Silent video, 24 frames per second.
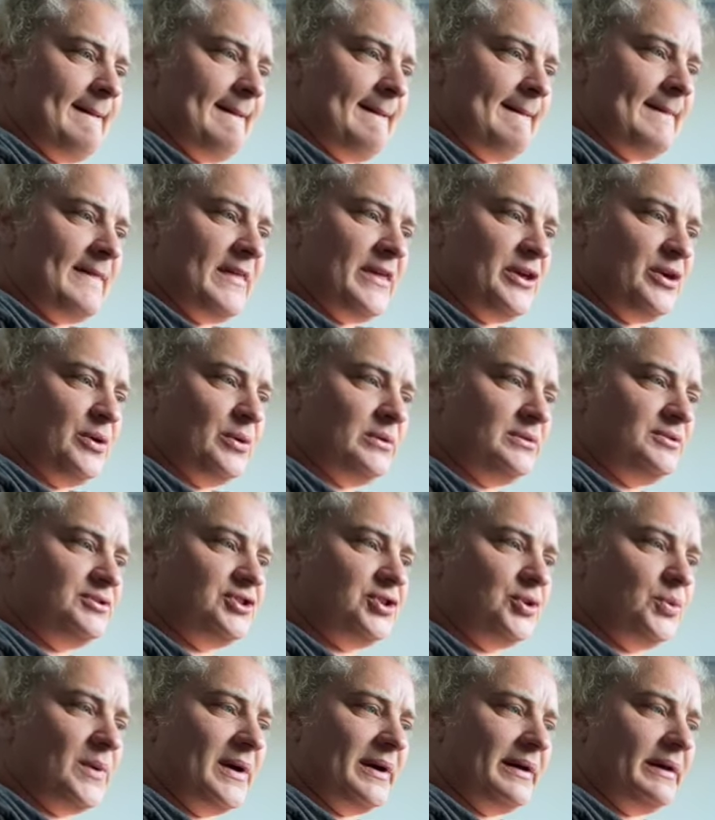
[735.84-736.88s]
You'll
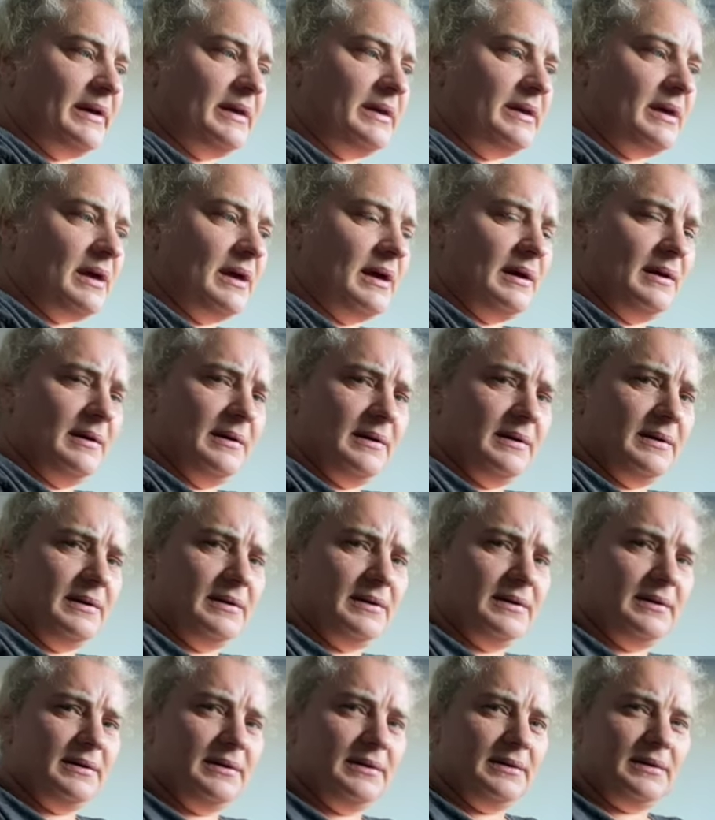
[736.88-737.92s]
do
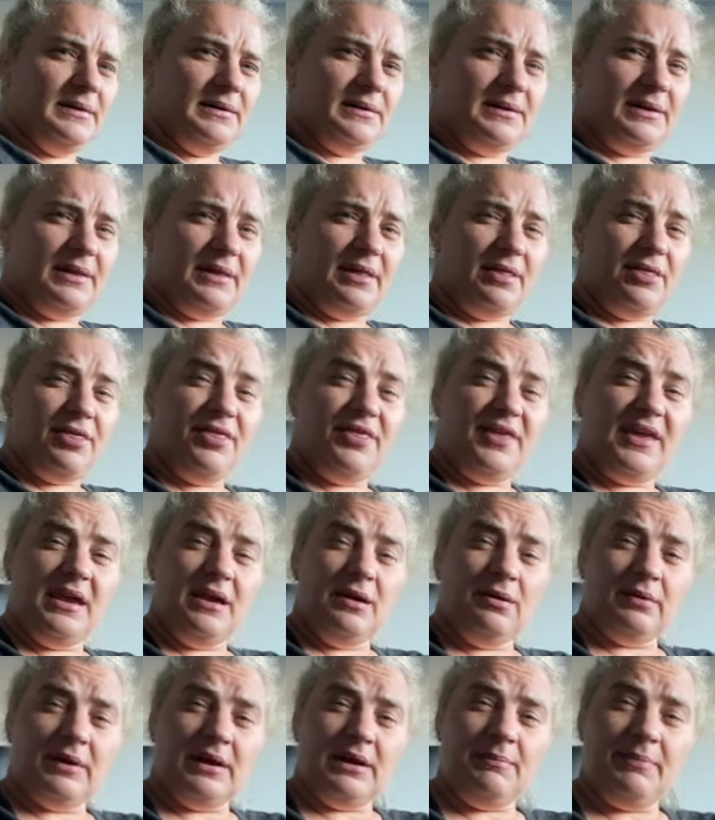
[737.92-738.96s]
a
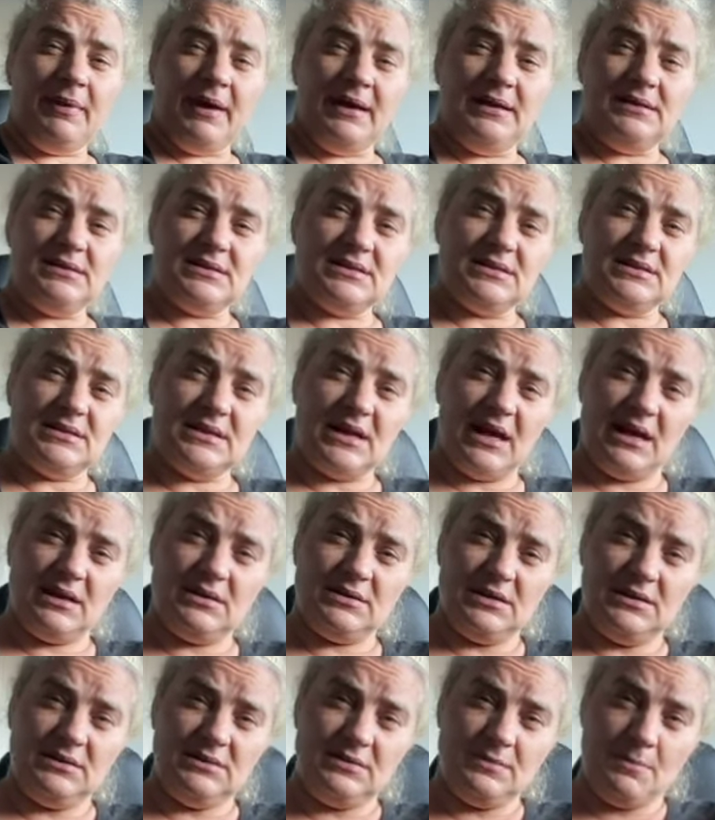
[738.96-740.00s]
theory-based
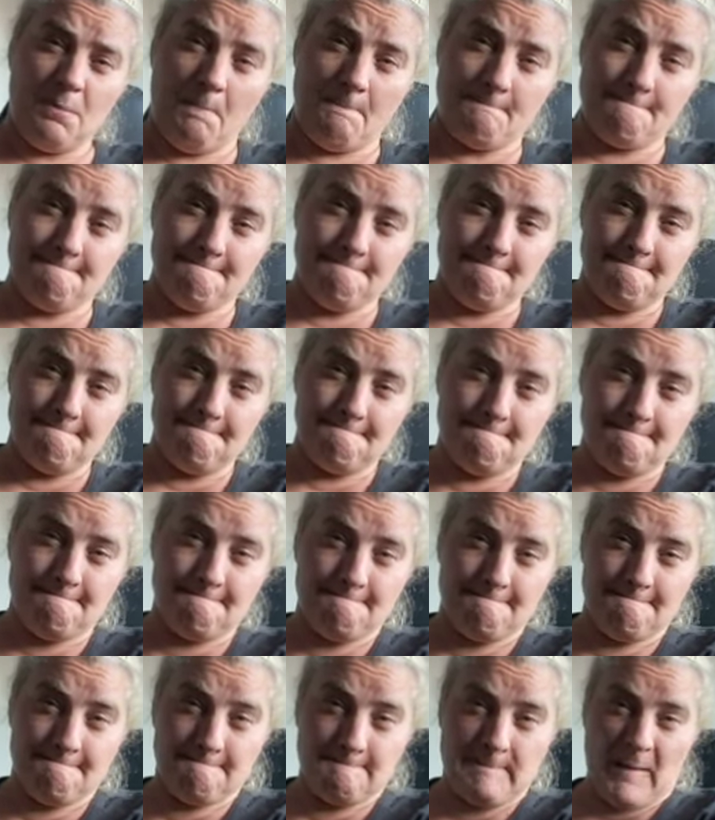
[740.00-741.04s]
standard.
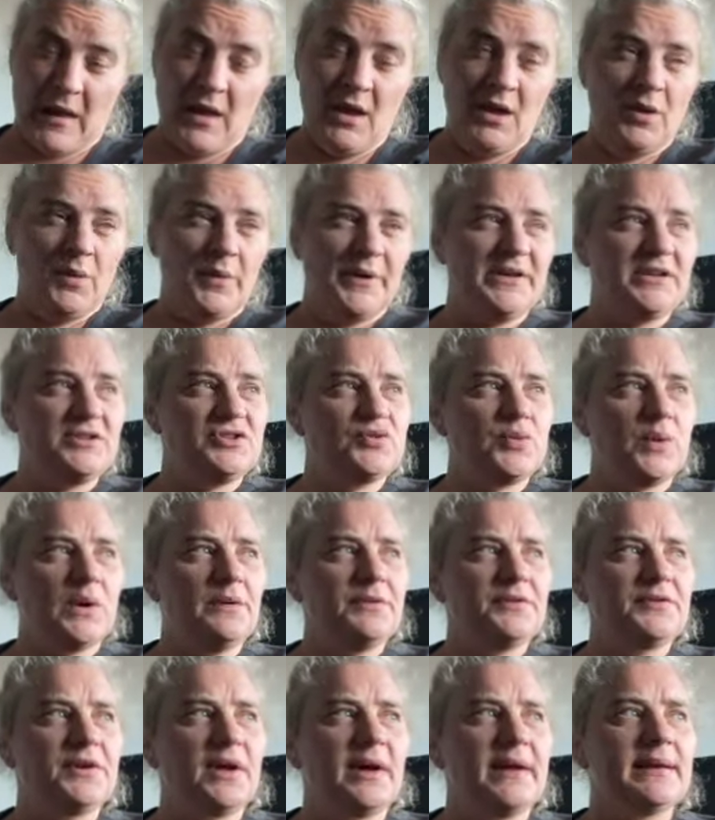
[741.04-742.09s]
We did
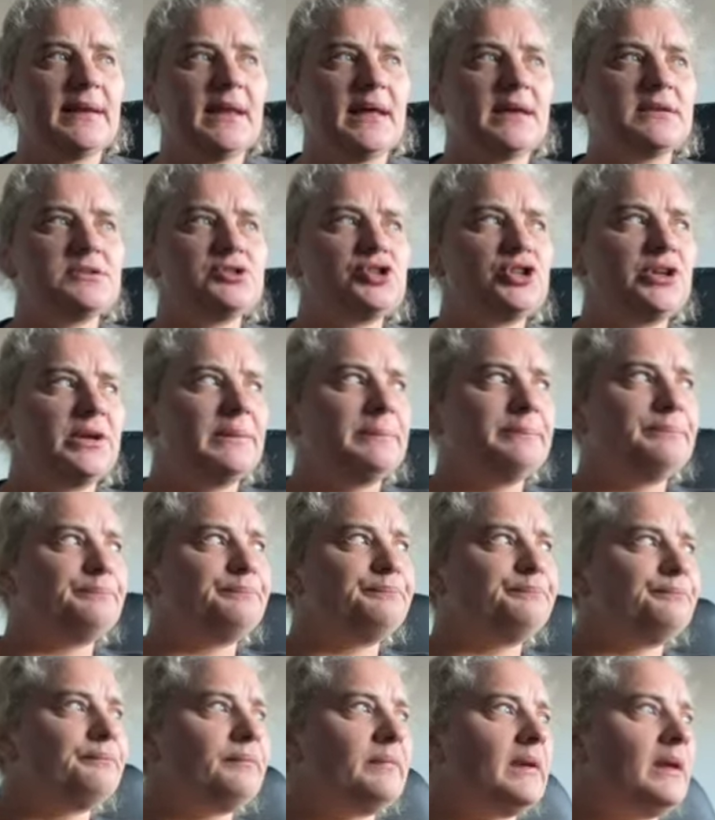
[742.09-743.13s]
12th night last year,
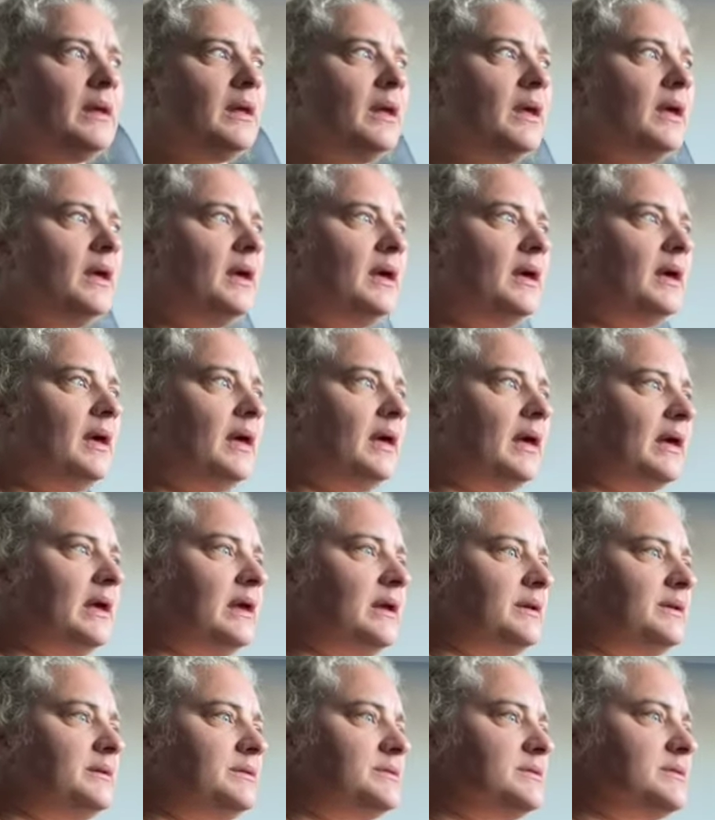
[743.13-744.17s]

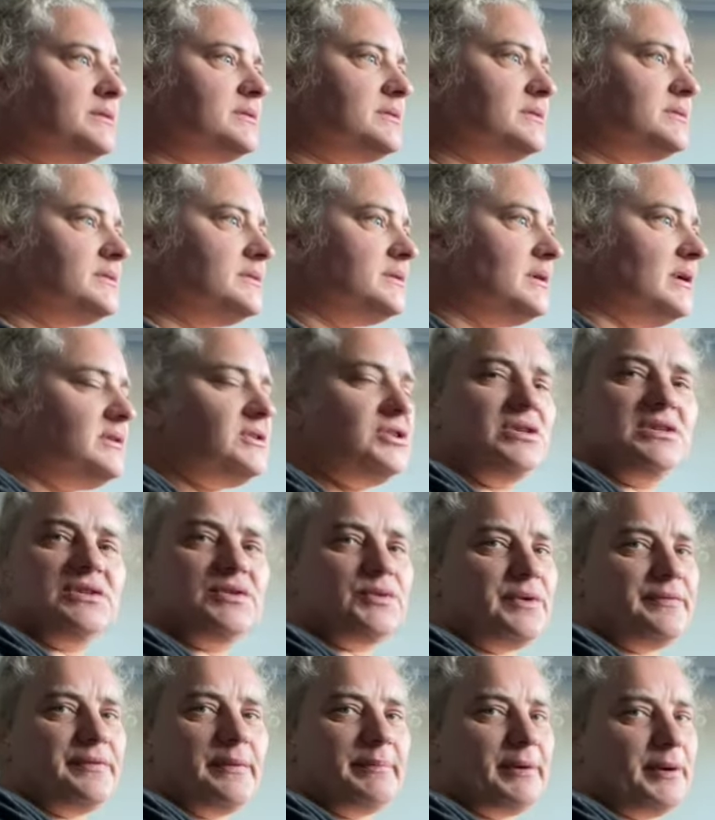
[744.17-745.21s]
and it's just
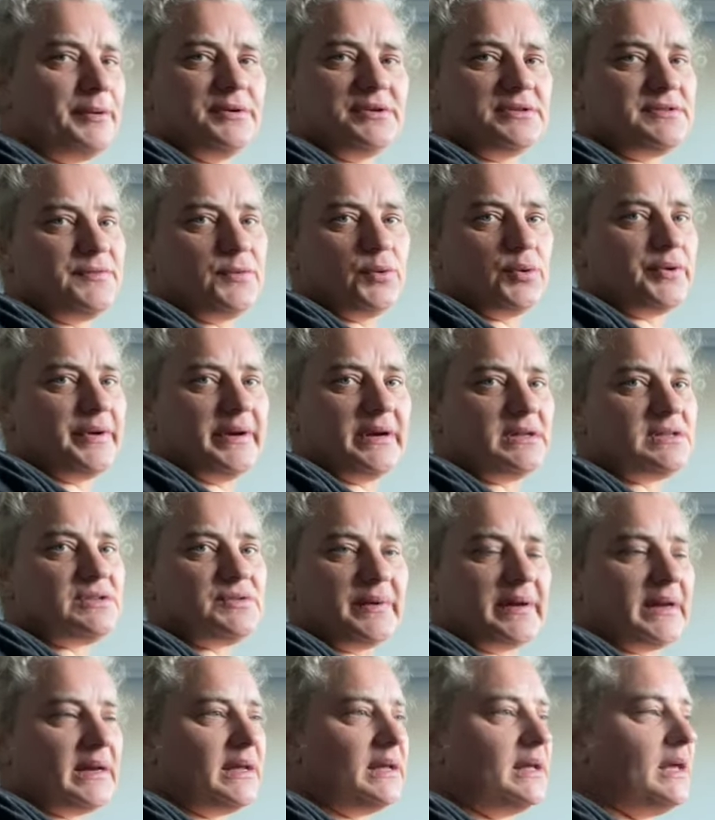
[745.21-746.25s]
sort of a bonus 4 credits,
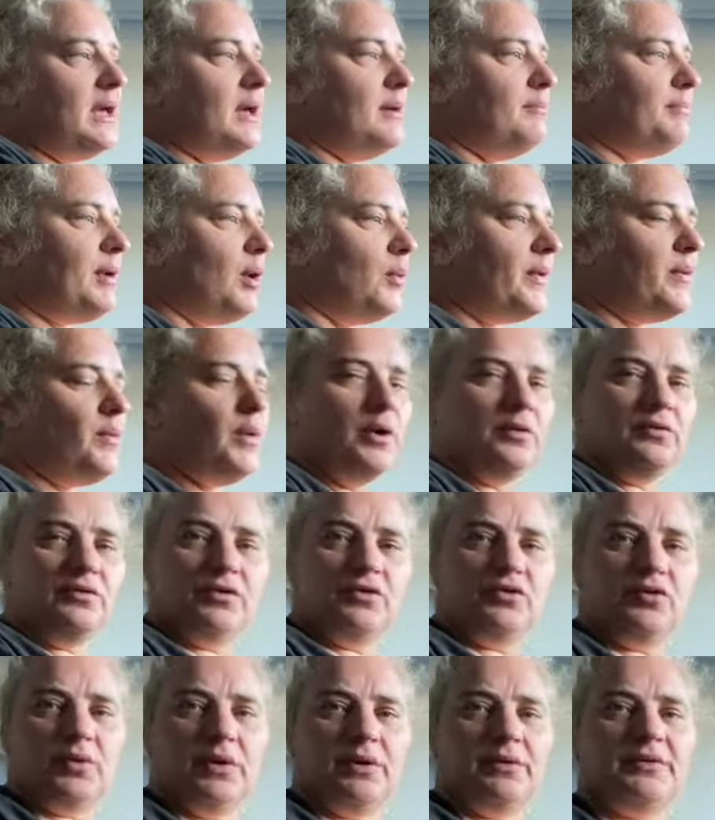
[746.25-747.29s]
really. But we won't do
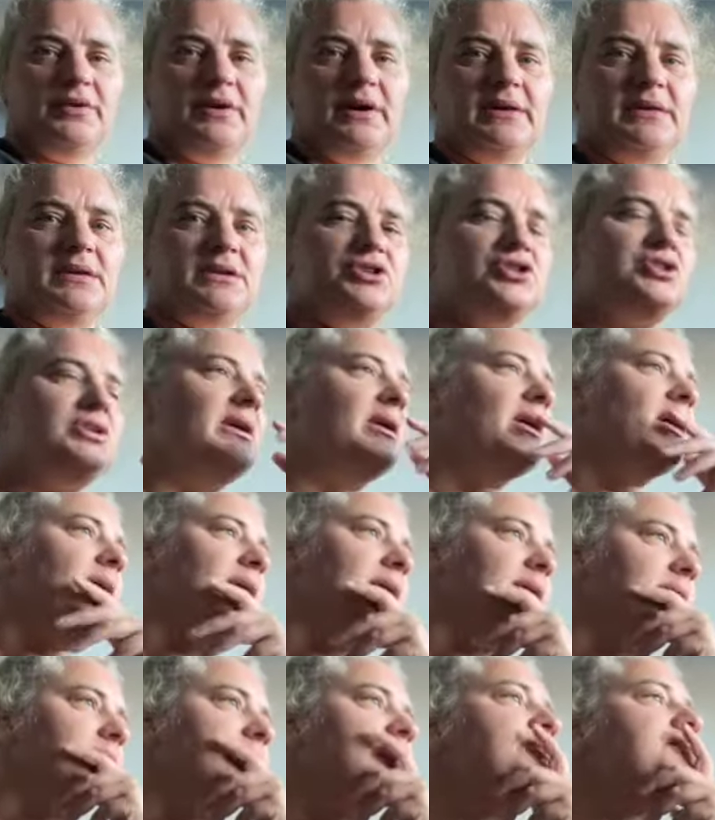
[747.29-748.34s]
12th night this year.
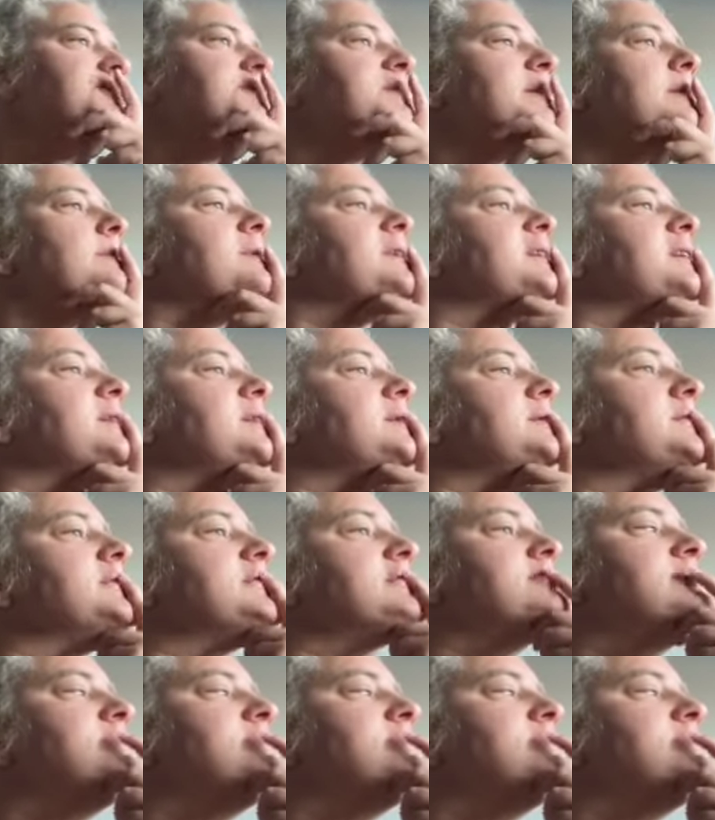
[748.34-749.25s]
I'll do something else.